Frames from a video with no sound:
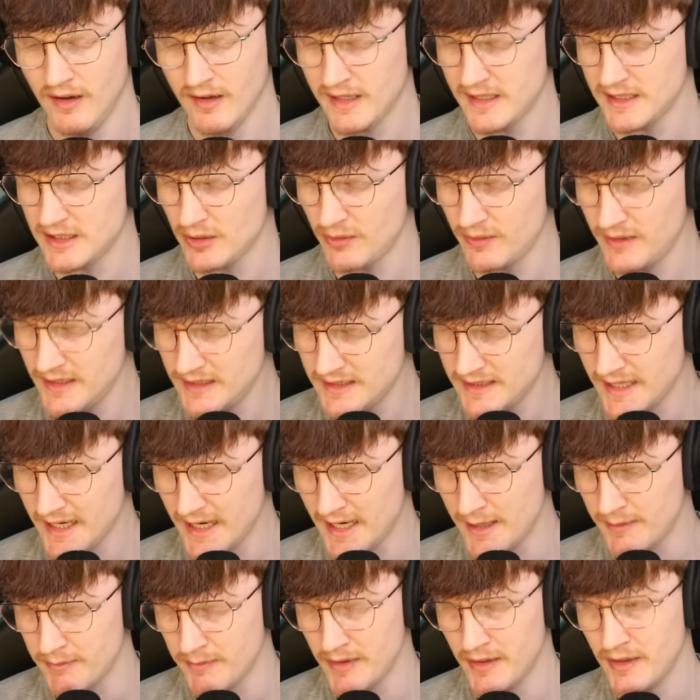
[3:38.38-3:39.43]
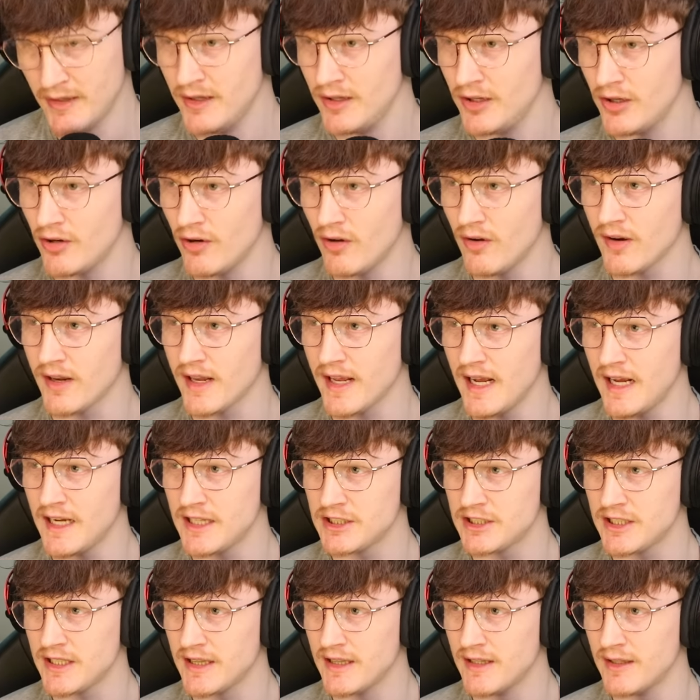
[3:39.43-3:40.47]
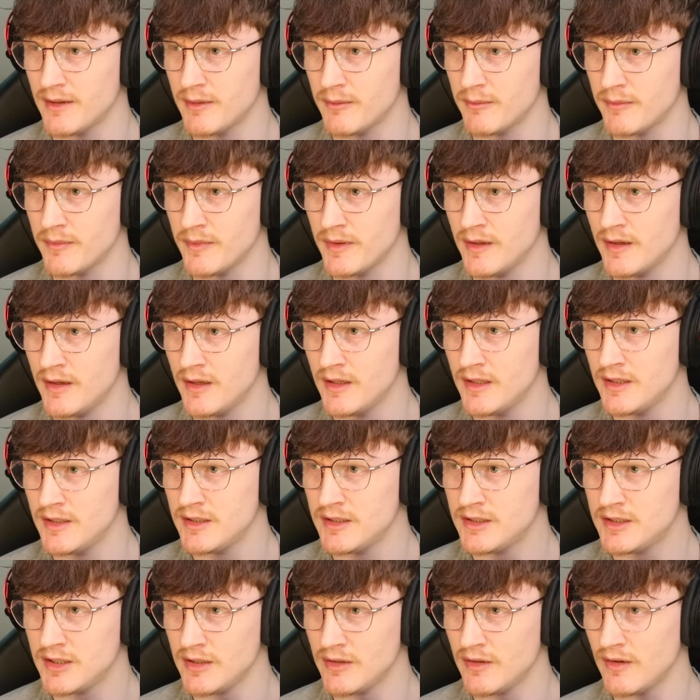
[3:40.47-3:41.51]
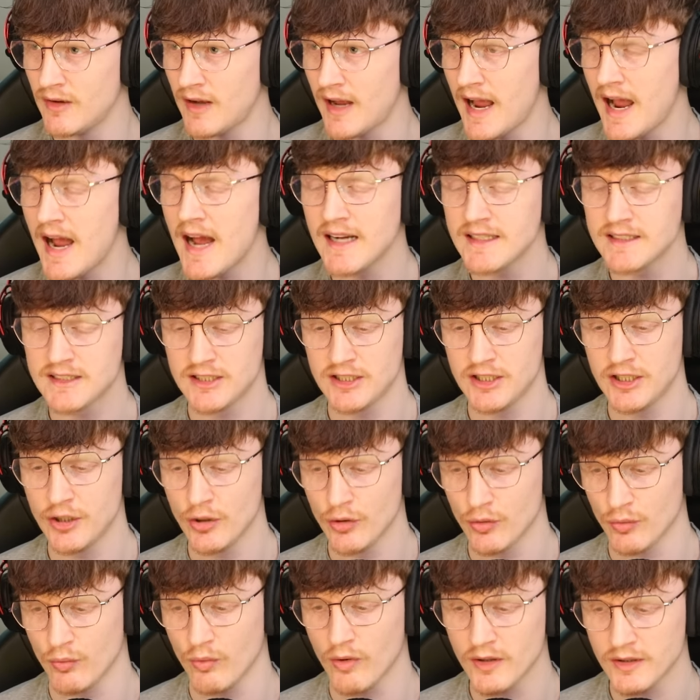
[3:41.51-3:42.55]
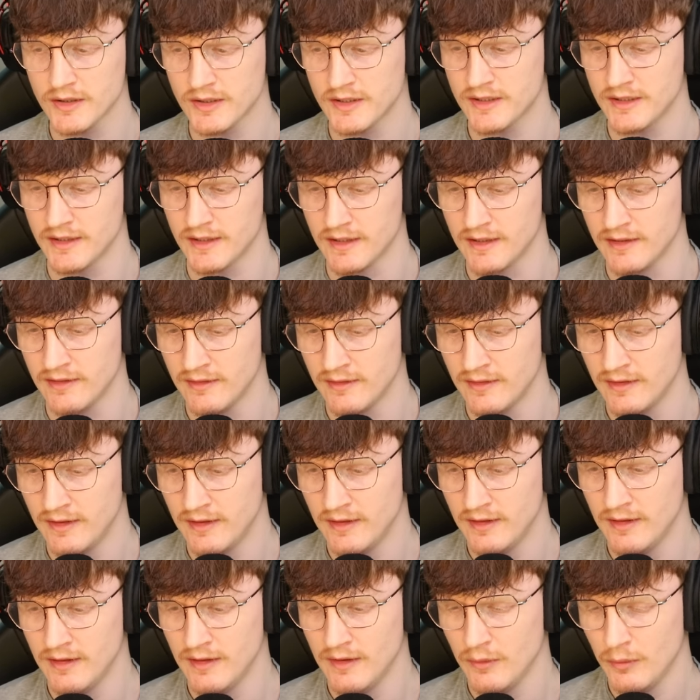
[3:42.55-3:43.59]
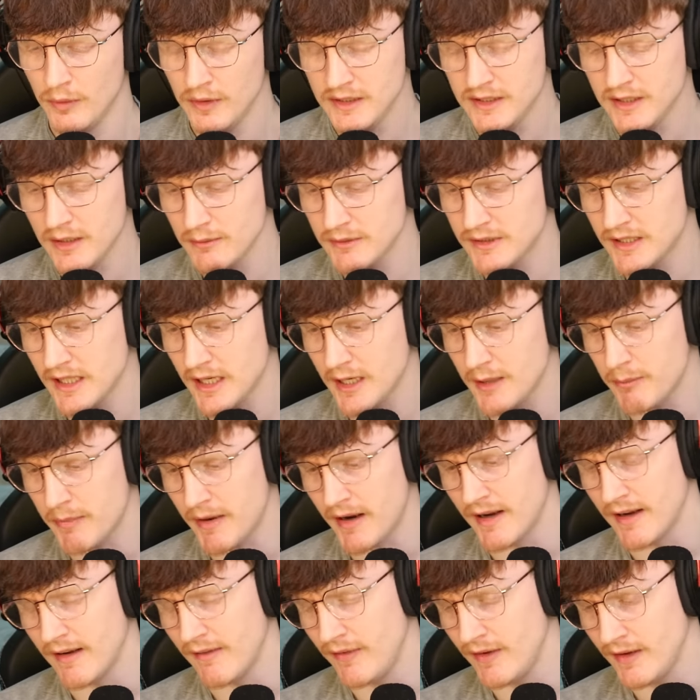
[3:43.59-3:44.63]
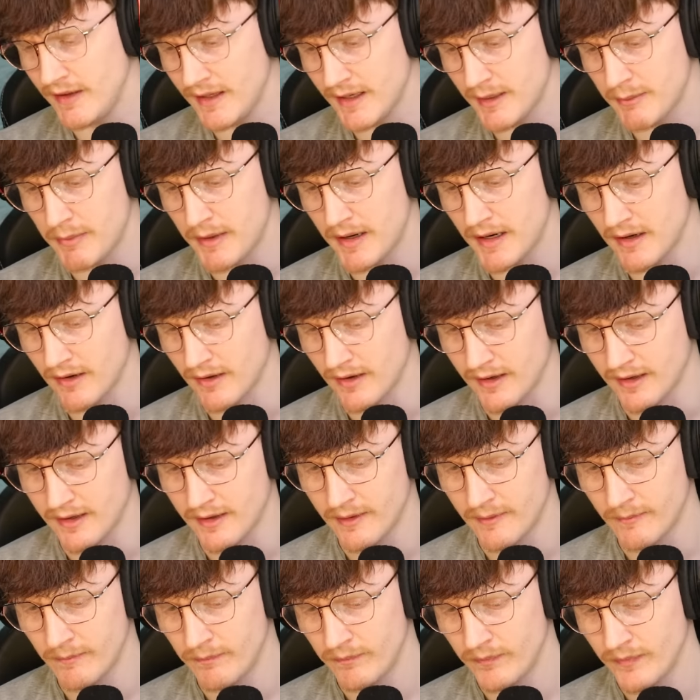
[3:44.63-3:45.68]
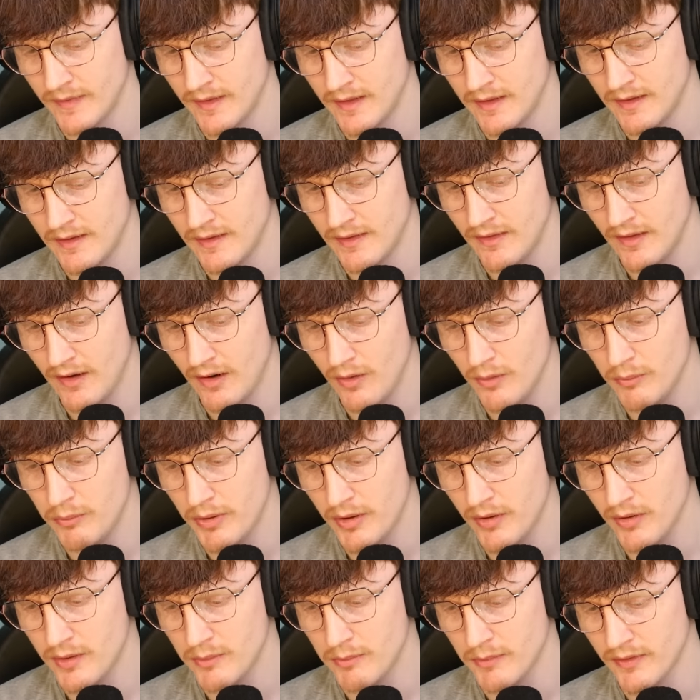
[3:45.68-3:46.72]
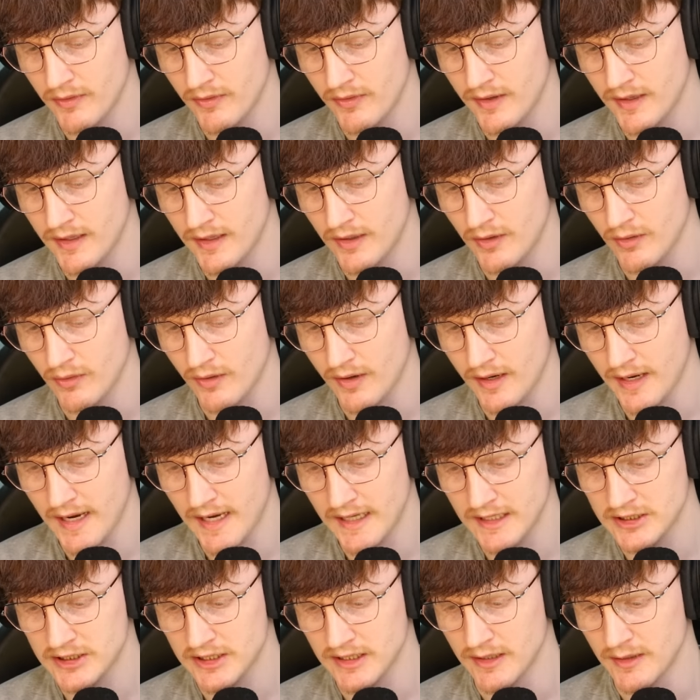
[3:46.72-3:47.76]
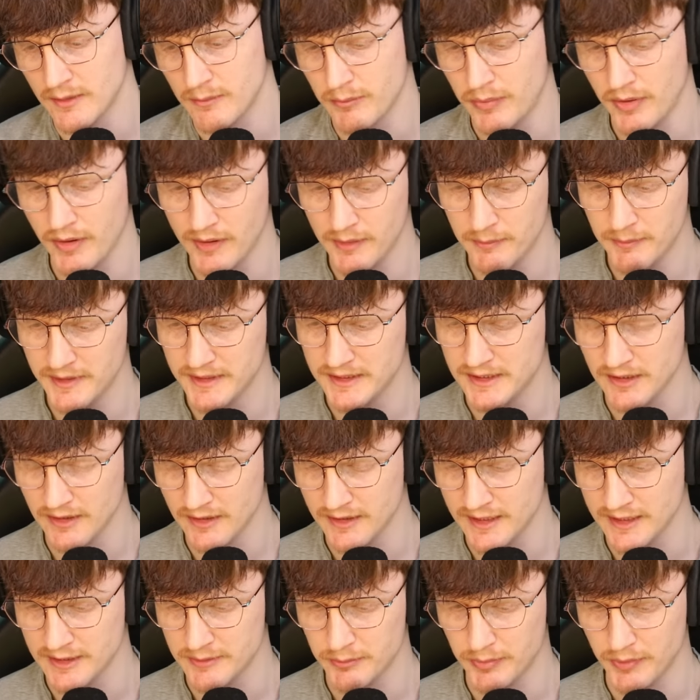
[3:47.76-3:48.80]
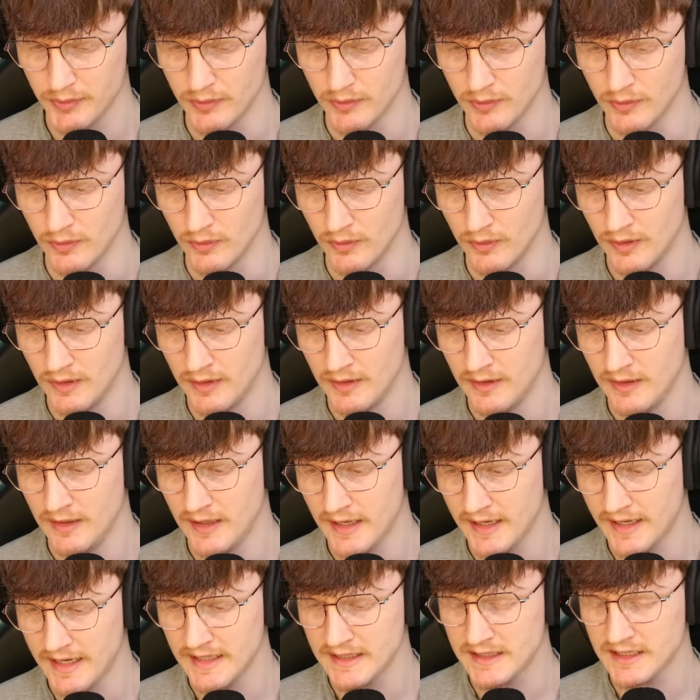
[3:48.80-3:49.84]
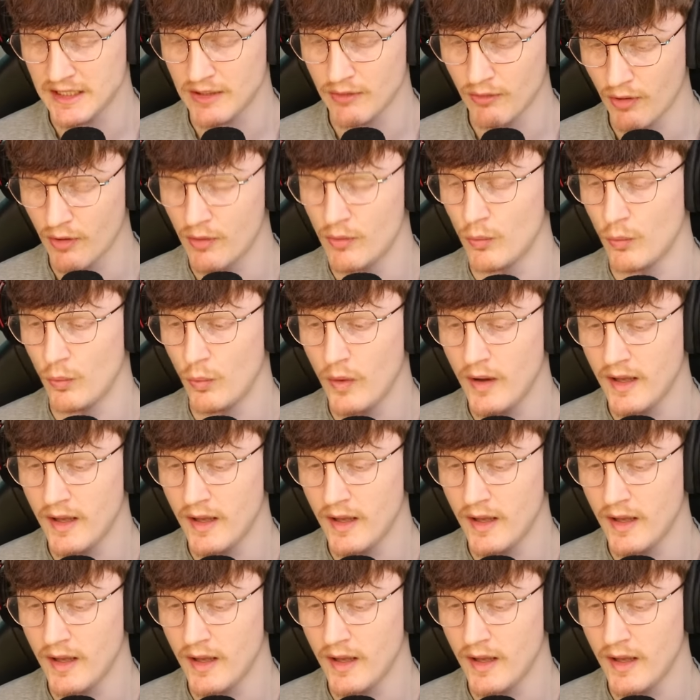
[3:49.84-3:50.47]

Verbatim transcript: Okay, so in this game, you're not catching them to add to your roster. Which, come to think about it, if you think about it, like the whole Pokemon thing, you're catching them, putting them inside this ball against their own